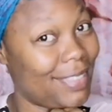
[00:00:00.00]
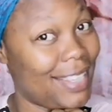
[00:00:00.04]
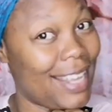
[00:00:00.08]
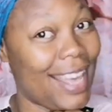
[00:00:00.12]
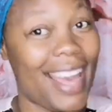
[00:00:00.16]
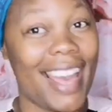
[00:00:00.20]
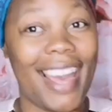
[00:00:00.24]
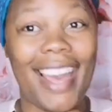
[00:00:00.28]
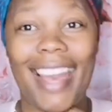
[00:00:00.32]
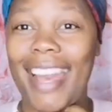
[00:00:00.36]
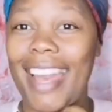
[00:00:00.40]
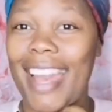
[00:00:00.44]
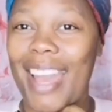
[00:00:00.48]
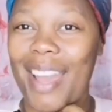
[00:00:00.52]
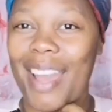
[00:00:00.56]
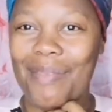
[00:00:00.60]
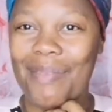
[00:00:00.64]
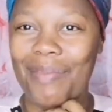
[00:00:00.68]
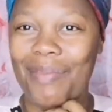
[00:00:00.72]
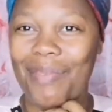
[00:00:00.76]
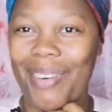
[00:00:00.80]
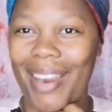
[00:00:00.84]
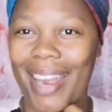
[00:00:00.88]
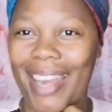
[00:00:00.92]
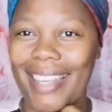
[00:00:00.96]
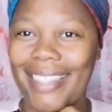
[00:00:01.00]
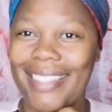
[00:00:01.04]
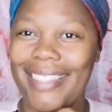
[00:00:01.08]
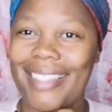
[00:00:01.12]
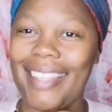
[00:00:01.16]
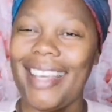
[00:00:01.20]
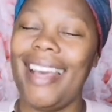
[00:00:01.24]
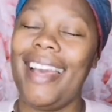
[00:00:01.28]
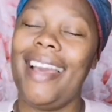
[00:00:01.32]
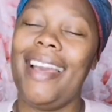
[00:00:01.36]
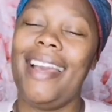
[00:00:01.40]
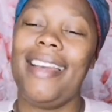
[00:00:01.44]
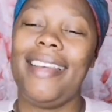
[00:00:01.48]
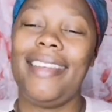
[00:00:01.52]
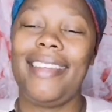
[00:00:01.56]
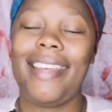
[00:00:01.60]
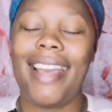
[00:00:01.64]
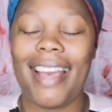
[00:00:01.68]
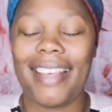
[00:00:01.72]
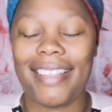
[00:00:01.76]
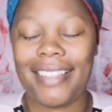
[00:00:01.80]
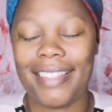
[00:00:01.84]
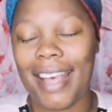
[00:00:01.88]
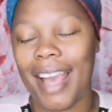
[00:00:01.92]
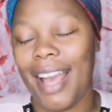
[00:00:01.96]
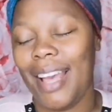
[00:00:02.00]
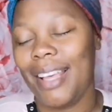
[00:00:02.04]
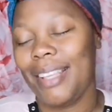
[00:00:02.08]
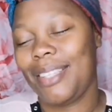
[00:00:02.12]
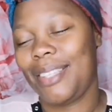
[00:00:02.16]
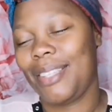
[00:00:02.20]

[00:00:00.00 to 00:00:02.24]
Yeah, Empress. Yes.